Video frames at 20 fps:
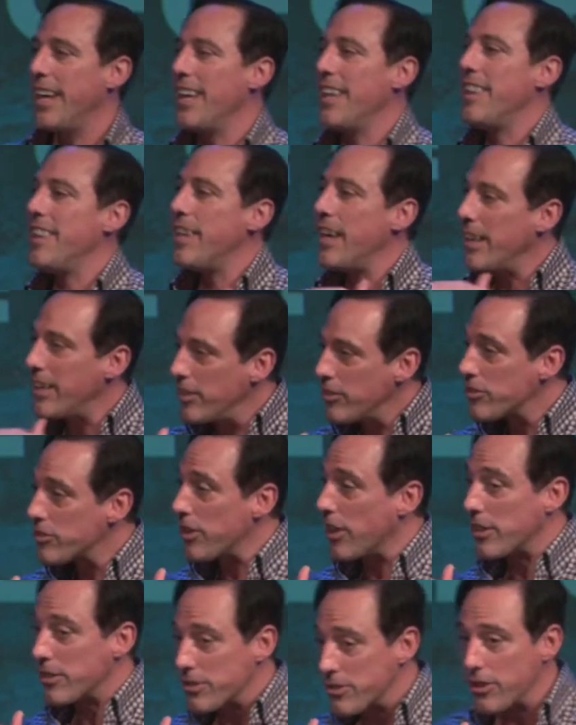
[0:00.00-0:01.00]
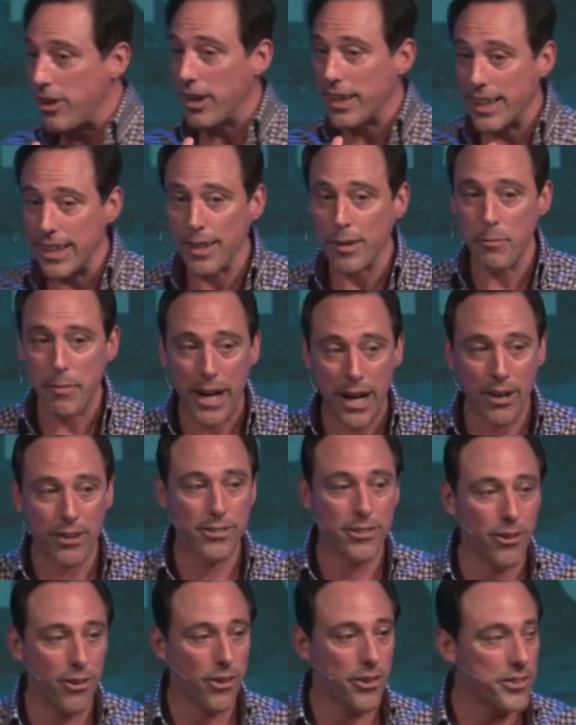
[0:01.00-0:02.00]
And then he starts talking
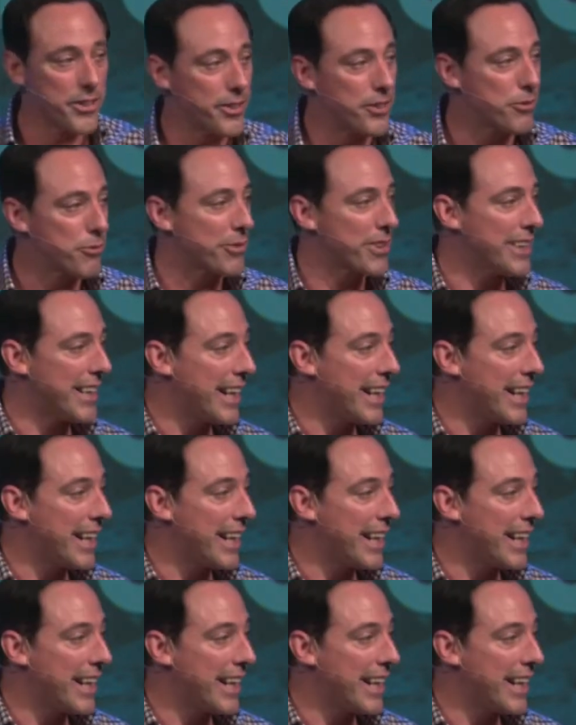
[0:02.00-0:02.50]
about all these